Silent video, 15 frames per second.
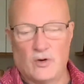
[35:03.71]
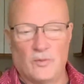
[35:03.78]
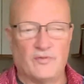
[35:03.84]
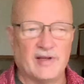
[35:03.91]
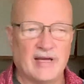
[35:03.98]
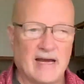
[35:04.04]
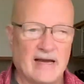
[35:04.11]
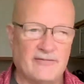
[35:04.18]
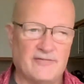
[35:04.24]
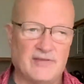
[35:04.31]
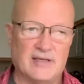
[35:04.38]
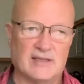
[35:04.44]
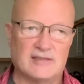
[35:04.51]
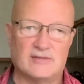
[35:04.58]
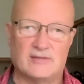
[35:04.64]
hopefully have
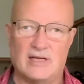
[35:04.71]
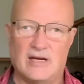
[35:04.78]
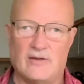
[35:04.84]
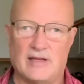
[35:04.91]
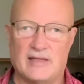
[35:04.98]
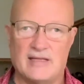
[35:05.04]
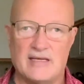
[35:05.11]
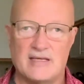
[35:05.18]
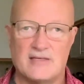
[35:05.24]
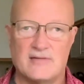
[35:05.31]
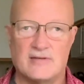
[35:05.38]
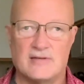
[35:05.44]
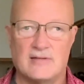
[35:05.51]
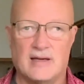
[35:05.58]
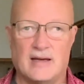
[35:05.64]
things, you know, like these
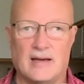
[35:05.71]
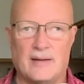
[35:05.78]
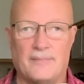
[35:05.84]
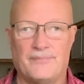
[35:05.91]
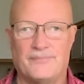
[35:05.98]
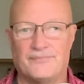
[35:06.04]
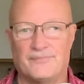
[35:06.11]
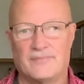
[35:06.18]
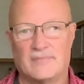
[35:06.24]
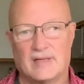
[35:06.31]
um,